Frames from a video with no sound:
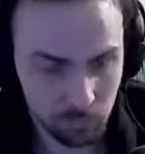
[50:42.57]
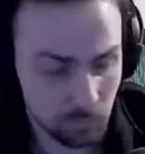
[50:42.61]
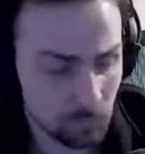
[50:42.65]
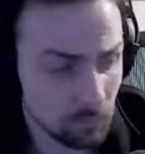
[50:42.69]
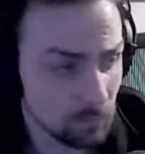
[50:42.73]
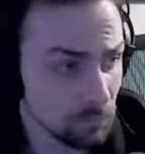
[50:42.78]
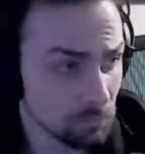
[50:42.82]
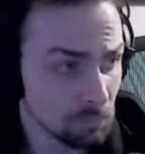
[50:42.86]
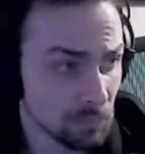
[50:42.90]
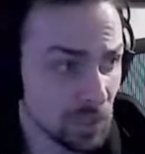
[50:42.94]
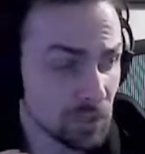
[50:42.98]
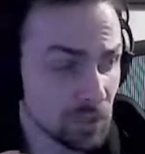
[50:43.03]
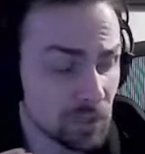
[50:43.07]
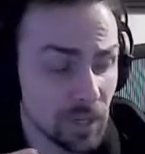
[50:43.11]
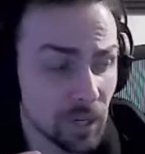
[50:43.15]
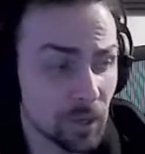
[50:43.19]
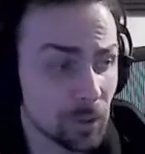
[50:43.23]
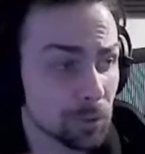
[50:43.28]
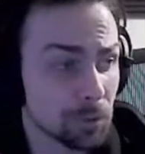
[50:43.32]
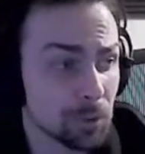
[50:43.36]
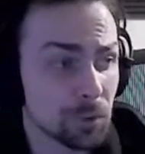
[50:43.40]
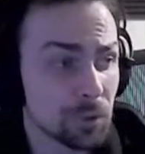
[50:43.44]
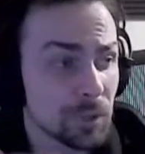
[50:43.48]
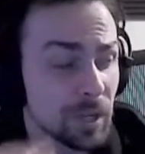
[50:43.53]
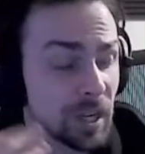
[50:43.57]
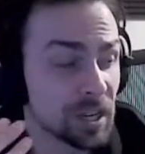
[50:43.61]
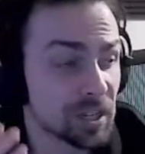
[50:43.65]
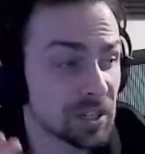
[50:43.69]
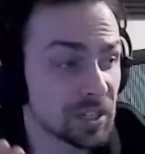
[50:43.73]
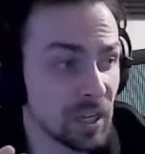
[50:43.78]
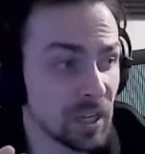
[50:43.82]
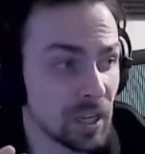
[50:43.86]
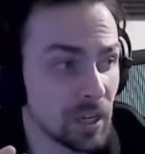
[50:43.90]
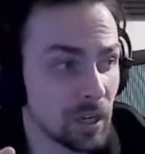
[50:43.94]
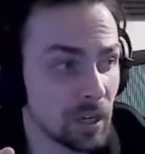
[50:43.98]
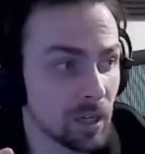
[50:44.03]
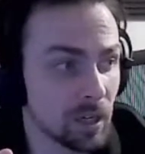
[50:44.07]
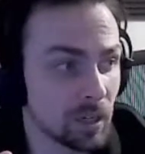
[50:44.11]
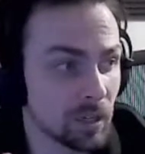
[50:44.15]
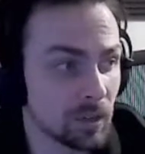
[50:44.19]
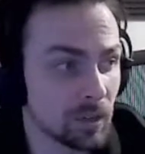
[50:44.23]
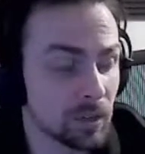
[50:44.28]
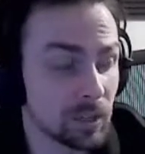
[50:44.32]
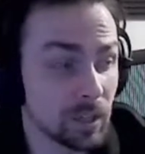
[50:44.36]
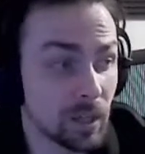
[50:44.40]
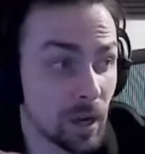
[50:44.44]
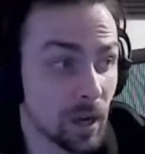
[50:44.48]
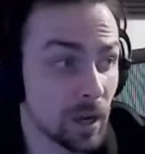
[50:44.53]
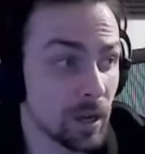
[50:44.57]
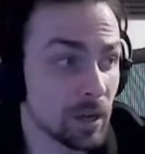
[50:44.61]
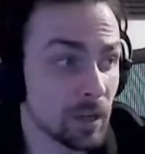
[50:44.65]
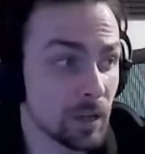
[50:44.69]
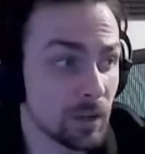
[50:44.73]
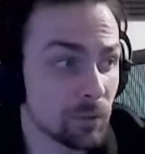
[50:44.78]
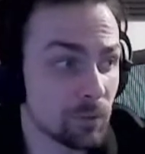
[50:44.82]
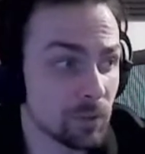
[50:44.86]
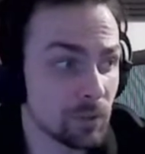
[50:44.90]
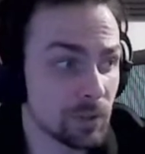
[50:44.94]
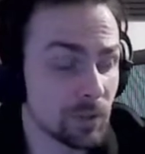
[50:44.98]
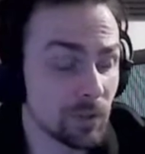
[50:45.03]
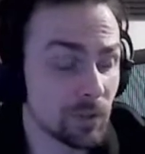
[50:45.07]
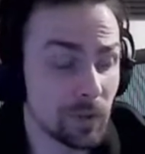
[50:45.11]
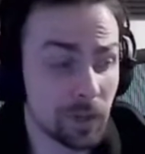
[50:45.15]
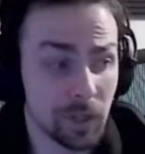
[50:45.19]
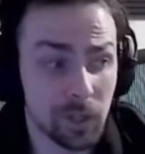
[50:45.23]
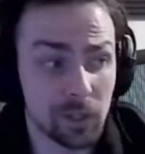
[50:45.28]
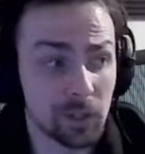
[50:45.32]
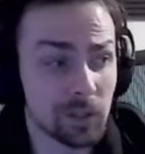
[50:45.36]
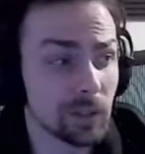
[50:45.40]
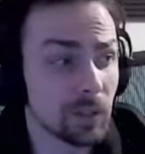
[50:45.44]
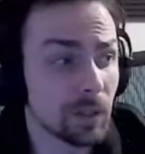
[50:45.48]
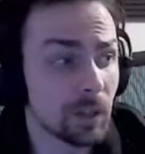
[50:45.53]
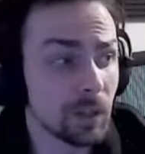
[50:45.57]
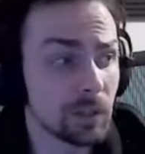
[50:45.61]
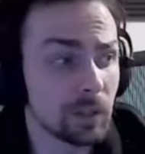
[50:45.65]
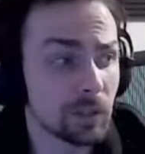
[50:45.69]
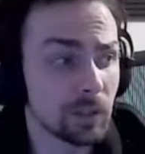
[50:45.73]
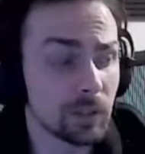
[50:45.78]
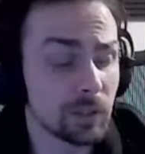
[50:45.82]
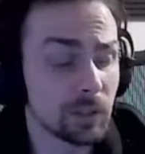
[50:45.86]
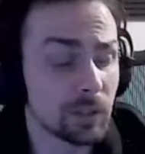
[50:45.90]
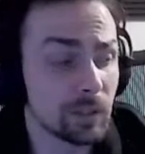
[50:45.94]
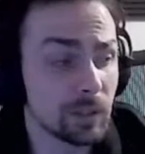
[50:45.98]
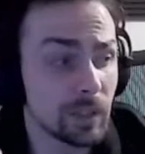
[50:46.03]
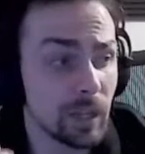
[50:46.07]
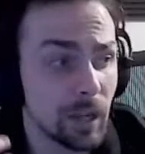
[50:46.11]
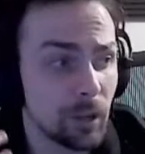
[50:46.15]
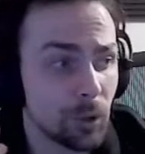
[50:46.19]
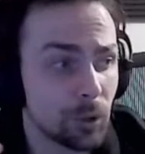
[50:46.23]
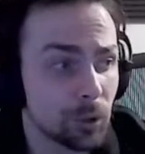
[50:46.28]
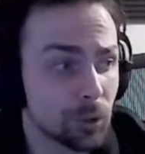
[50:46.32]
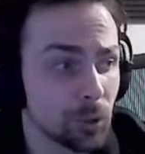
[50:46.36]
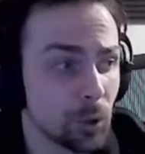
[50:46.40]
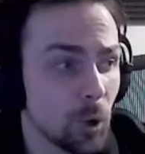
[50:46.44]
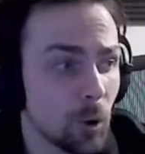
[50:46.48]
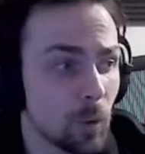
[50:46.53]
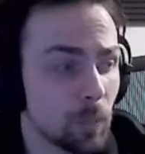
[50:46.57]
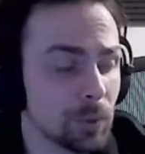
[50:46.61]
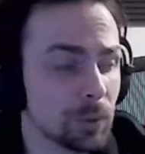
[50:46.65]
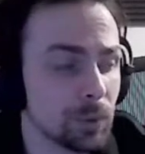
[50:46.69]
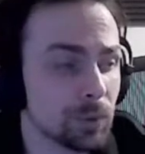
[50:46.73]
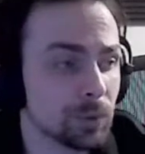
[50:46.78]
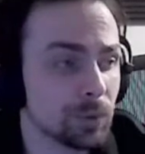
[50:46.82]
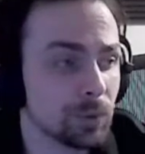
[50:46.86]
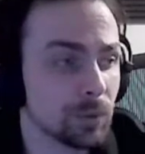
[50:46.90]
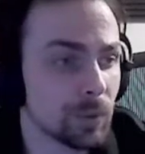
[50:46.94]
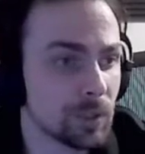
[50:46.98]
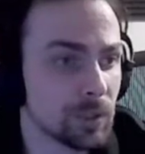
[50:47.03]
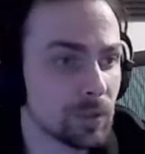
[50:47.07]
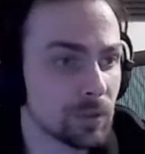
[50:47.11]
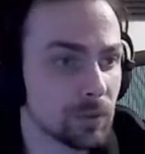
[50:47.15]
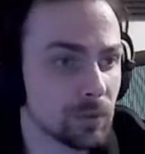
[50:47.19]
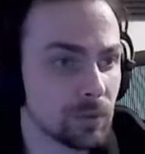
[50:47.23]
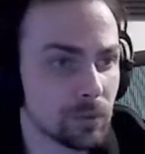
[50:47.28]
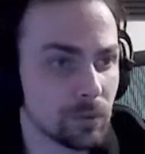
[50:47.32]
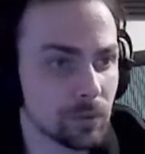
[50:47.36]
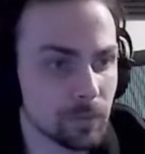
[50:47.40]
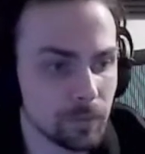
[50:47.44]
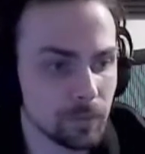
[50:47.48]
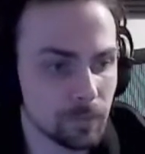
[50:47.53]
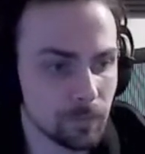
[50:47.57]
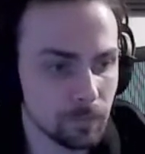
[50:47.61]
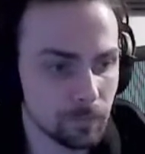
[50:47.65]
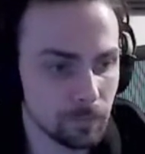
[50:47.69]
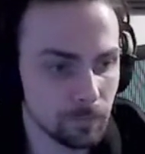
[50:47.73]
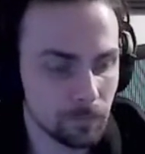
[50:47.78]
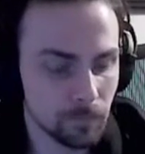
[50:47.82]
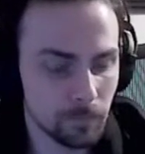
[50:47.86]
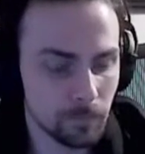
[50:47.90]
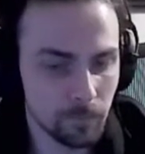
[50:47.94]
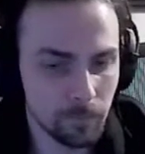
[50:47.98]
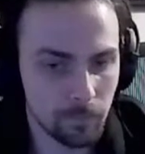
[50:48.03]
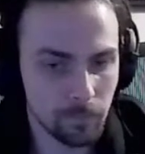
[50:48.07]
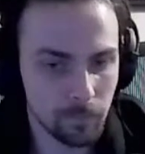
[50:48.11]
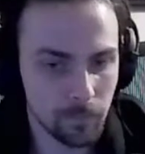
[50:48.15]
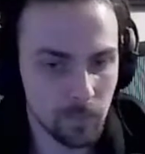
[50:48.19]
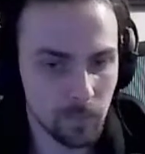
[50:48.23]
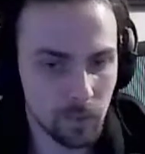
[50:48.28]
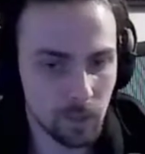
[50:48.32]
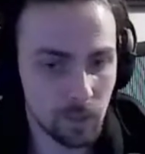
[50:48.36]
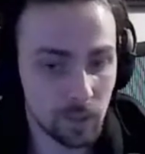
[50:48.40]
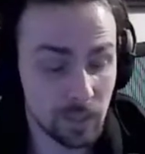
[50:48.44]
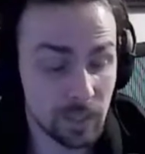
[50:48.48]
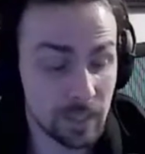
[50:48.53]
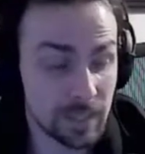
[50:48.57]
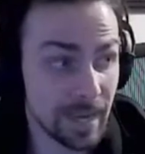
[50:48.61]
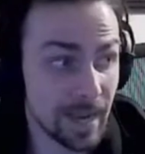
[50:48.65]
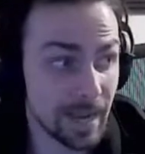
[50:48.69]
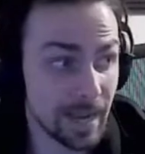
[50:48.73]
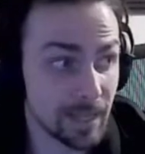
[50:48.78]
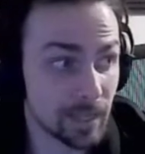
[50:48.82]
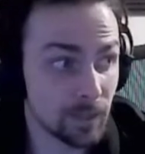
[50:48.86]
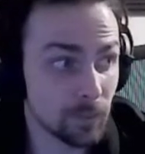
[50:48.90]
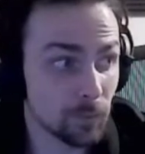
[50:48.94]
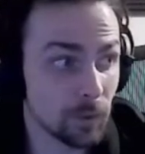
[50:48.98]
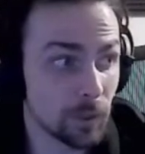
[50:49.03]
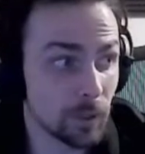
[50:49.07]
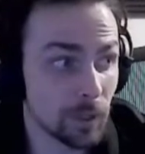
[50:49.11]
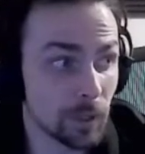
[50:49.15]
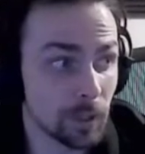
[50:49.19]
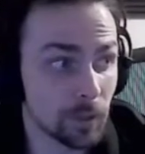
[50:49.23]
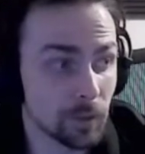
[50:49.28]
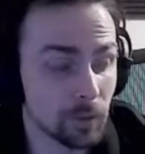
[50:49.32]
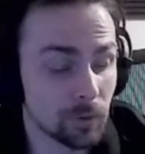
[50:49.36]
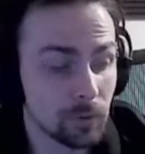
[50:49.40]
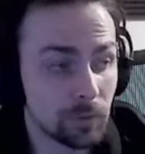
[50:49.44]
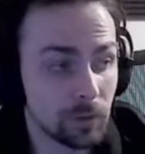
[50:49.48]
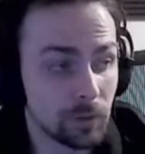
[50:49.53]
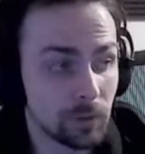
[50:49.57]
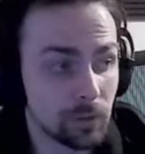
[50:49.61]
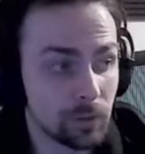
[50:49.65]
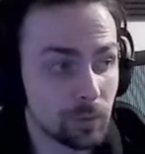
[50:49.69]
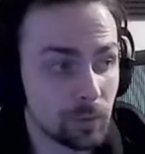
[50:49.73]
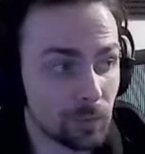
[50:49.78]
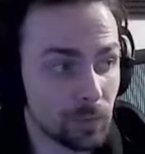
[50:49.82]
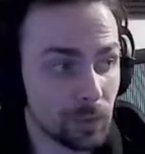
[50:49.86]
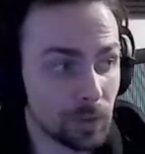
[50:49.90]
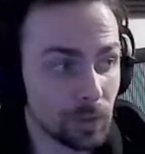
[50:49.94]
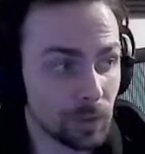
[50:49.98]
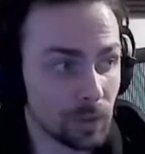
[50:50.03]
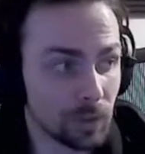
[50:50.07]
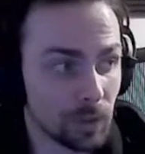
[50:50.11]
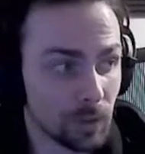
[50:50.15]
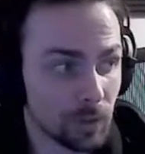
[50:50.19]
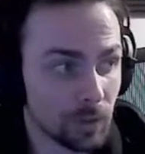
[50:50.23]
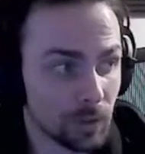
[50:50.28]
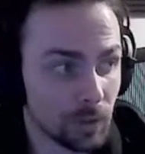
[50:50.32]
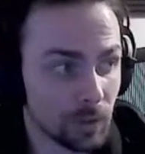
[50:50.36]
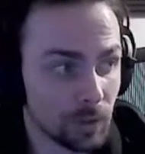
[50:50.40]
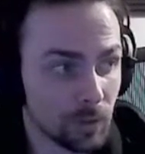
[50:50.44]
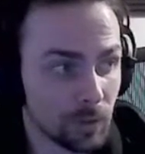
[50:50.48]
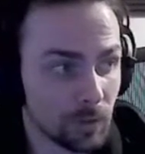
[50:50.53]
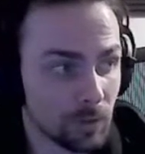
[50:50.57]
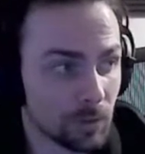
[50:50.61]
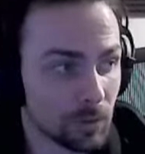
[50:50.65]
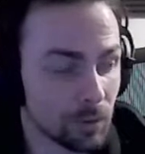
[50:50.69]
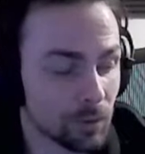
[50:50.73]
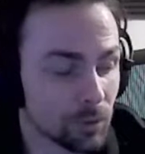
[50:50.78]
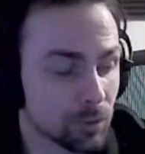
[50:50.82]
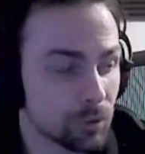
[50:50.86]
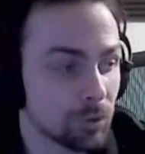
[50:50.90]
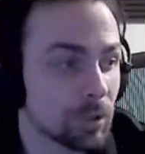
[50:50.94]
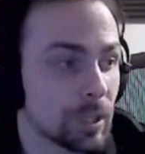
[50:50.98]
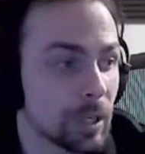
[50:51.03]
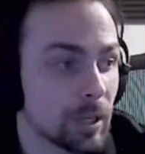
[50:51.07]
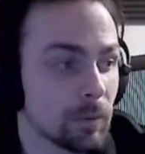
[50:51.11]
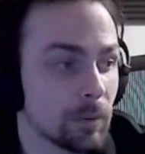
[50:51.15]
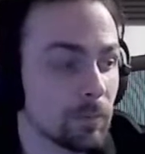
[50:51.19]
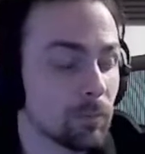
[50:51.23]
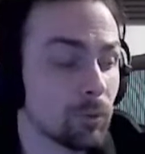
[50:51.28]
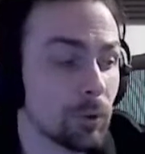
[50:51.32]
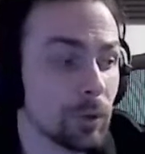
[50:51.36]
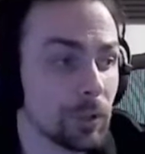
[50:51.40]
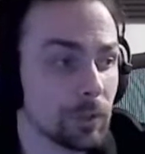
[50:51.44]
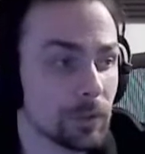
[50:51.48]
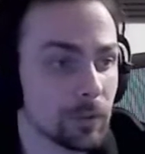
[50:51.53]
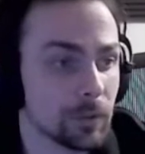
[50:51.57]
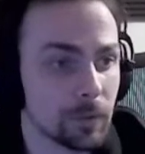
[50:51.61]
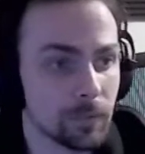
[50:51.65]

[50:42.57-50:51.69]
because I don't know, they are scared, they are angry and stuff like that, and they are not open to listen to you. That's why you need to be socially calibrated.